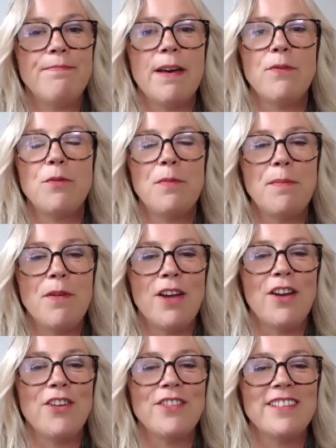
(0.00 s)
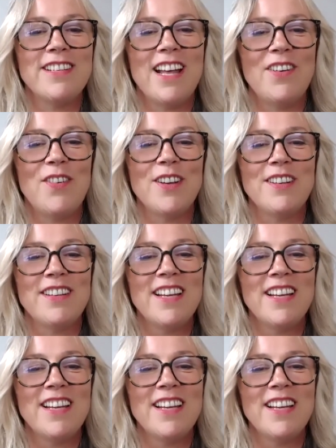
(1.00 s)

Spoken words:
that would be my answer to that one.